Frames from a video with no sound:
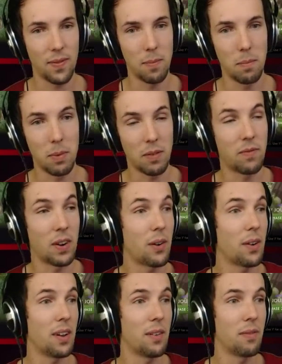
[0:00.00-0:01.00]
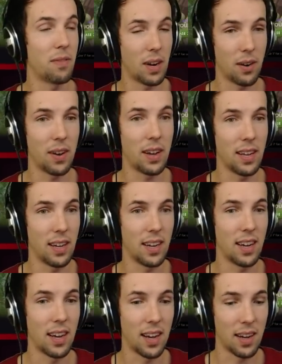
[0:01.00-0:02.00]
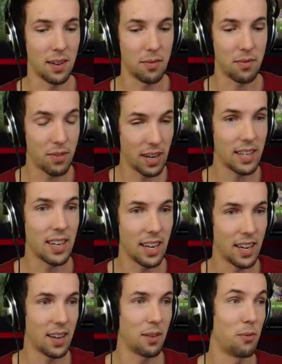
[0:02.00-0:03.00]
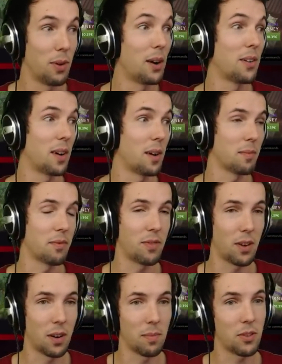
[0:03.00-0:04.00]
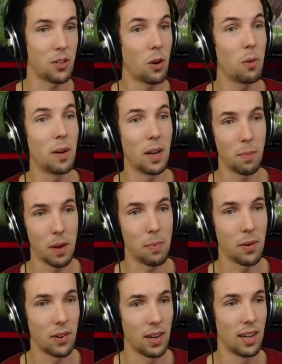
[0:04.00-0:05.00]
But very, very friendly welcome from so many people.